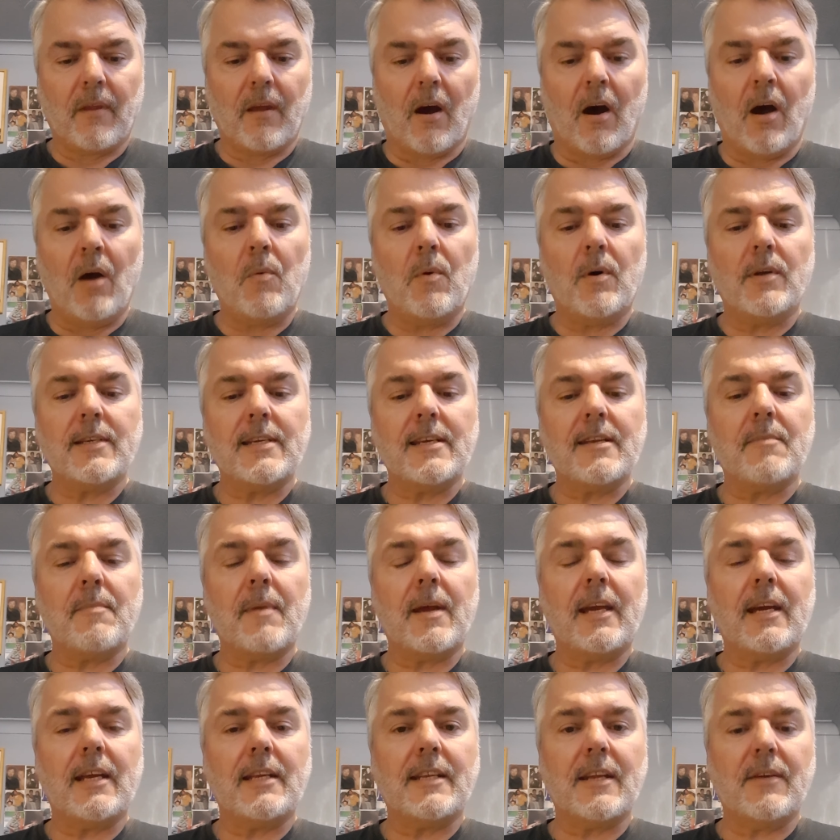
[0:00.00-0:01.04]
I wanted to
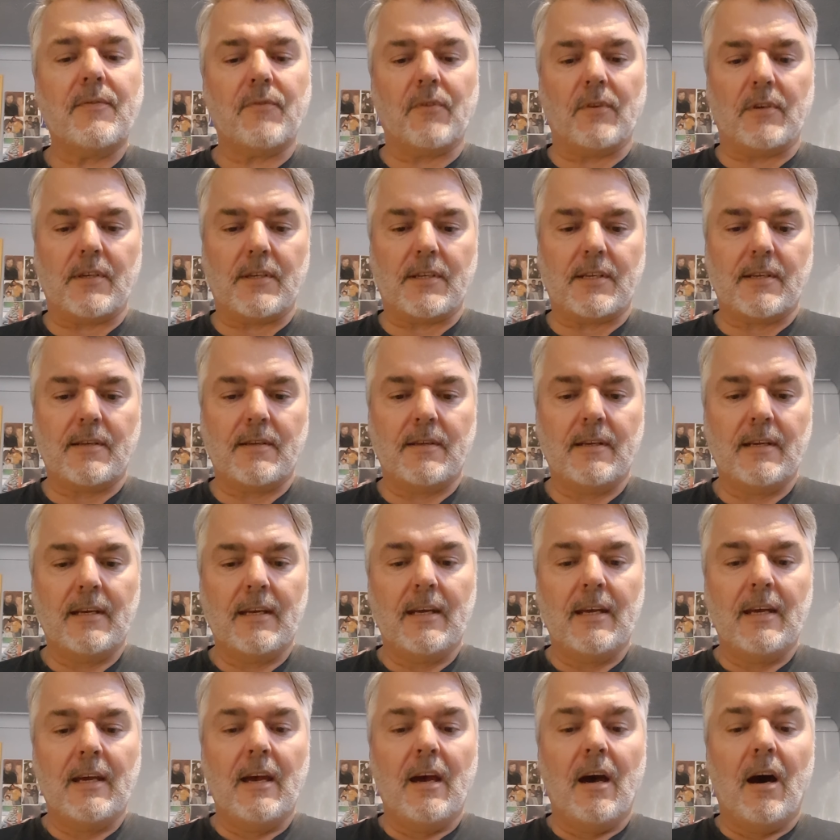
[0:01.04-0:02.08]
make a difference.
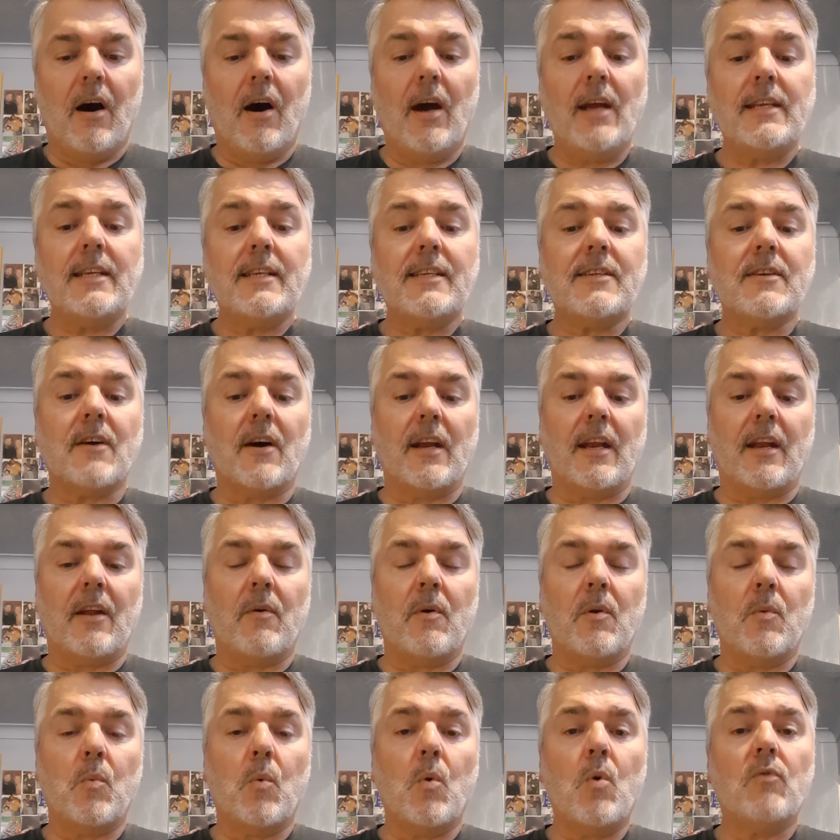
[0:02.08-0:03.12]
I decided I
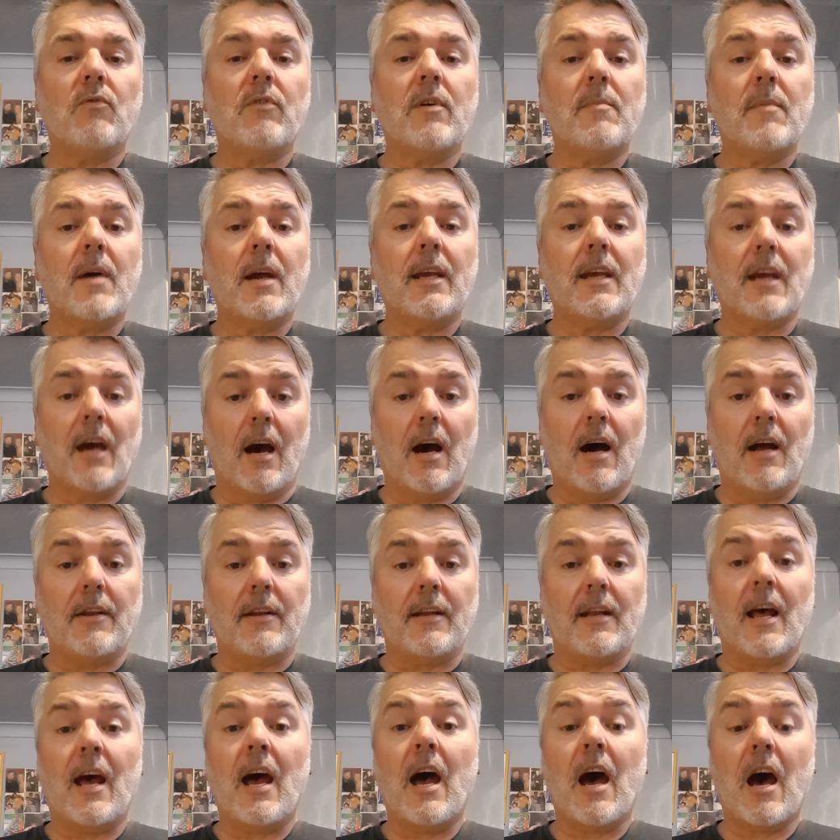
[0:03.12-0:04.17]
would walk round my
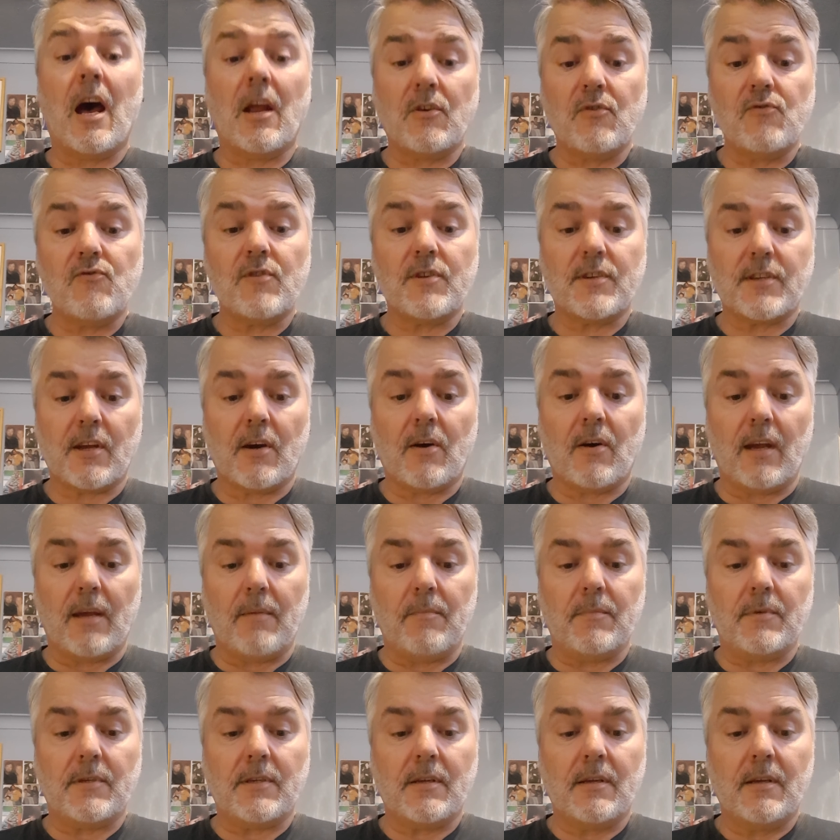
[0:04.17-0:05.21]
garden 100
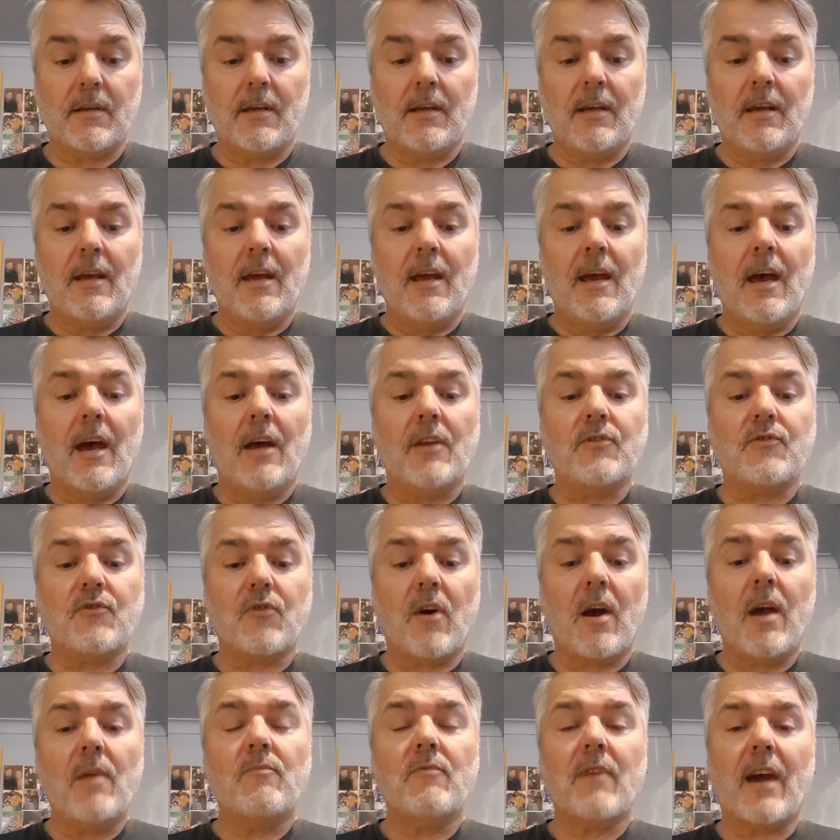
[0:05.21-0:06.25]
times and
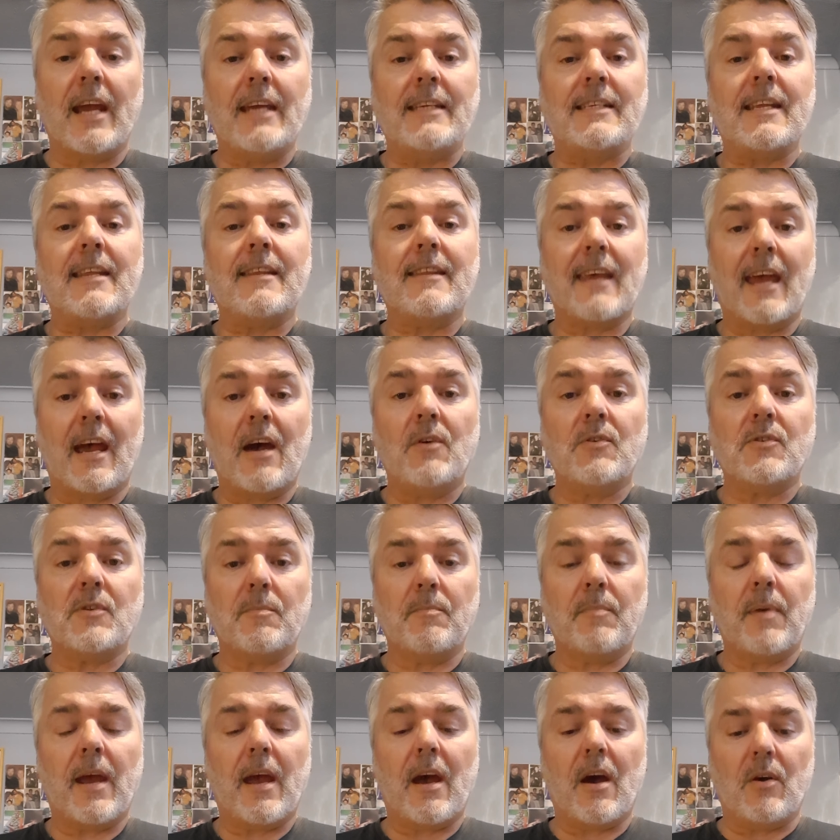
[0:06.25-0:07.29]
try and raise
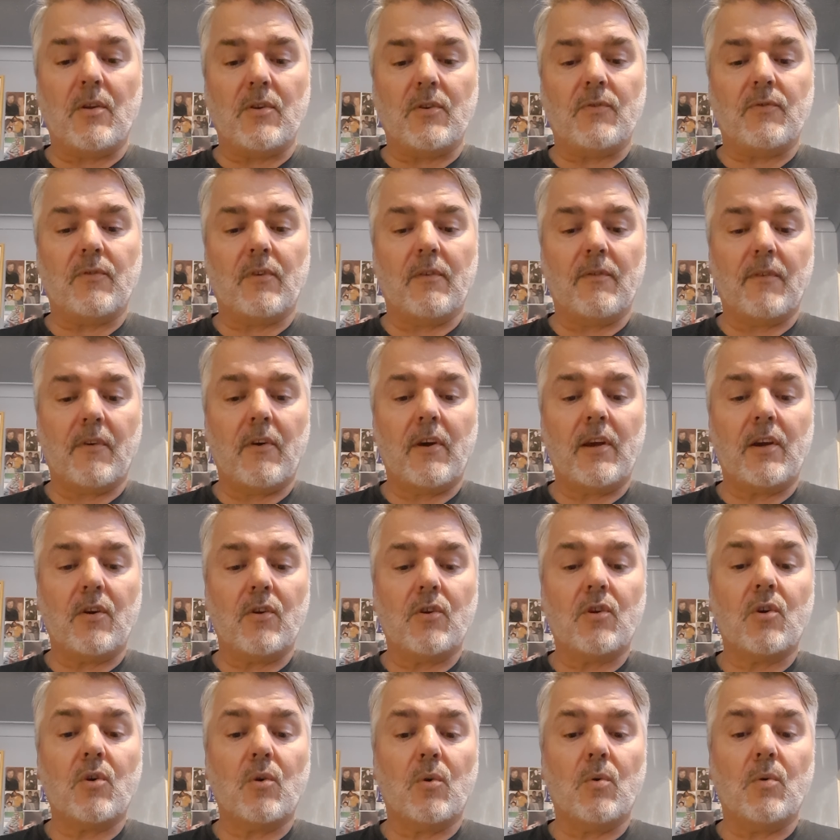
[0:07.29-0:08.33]
£1,000 for a very
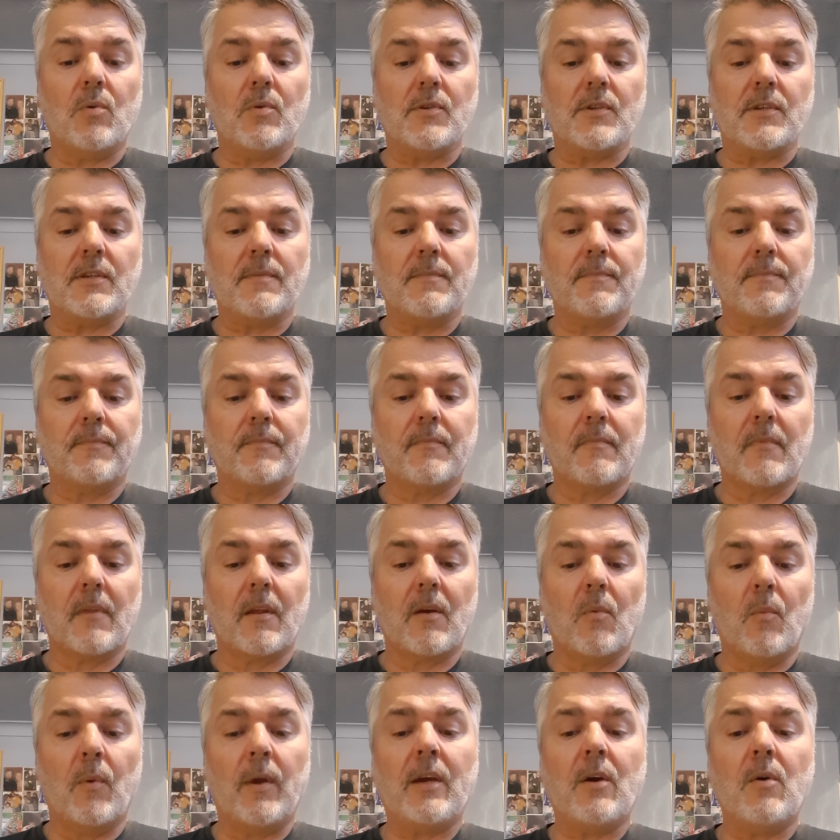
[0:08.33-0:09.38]
good cause.
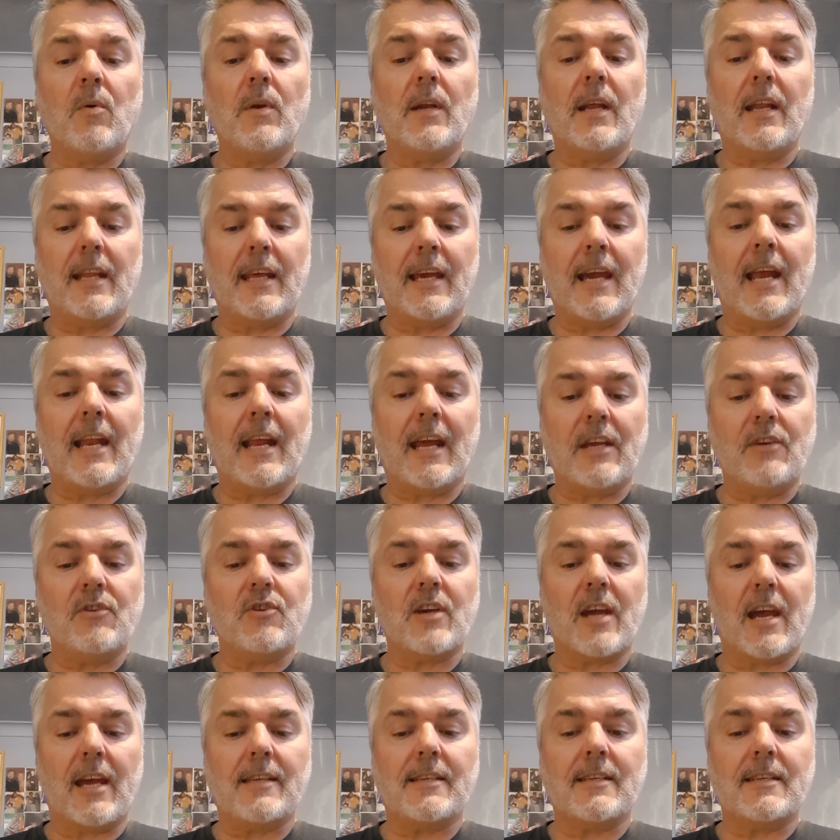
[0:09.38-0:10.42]
We call it the
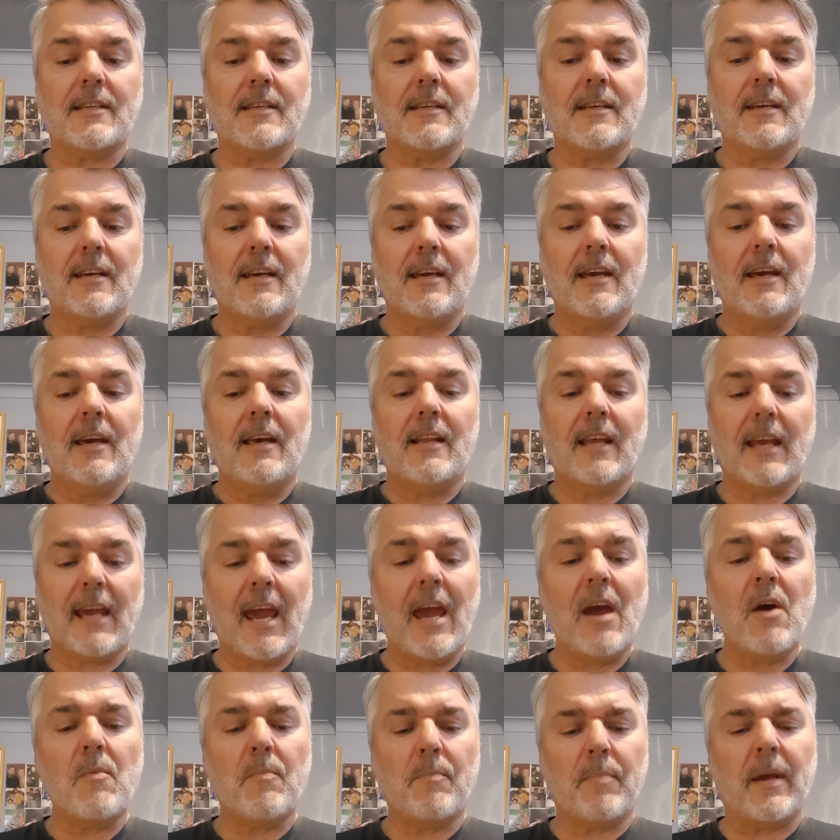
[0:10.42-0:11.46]
NHS. They
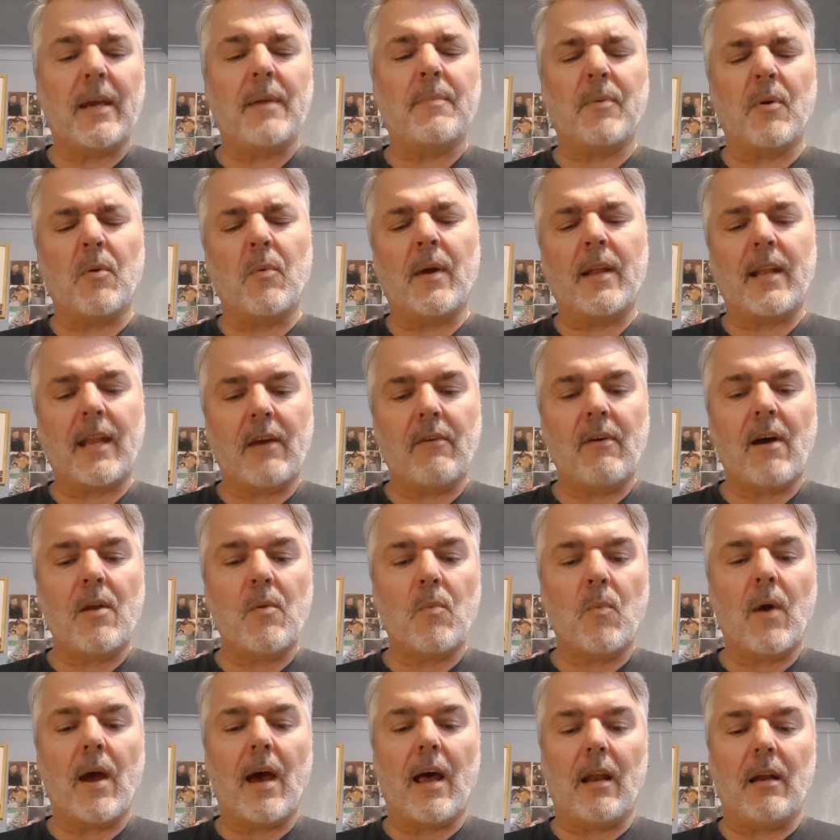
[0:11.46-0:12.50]
help people when they're
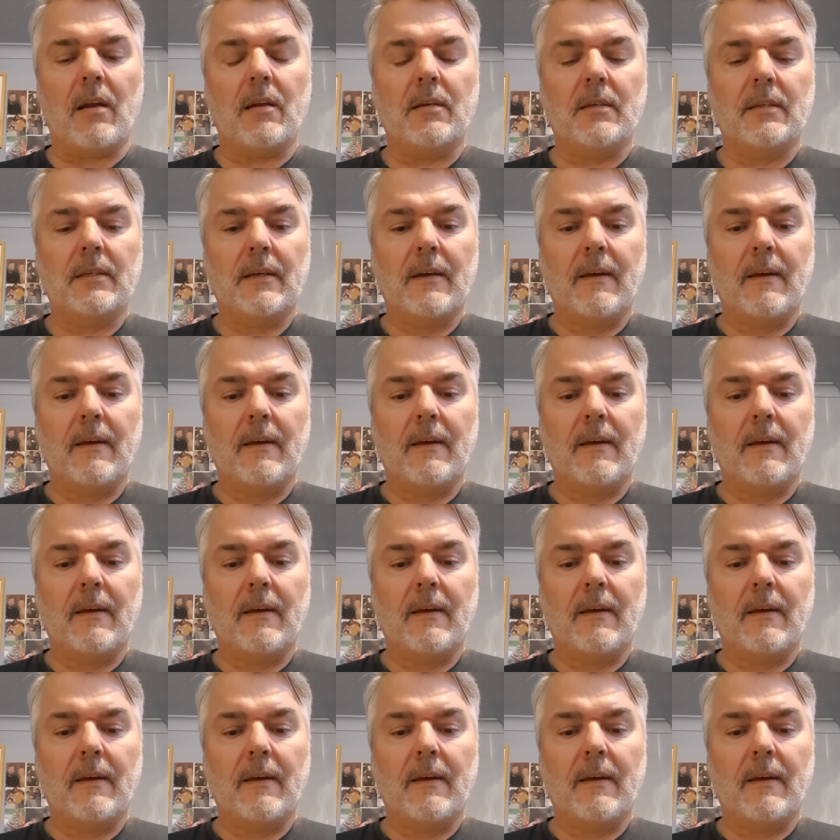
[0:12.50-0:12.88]
unwell.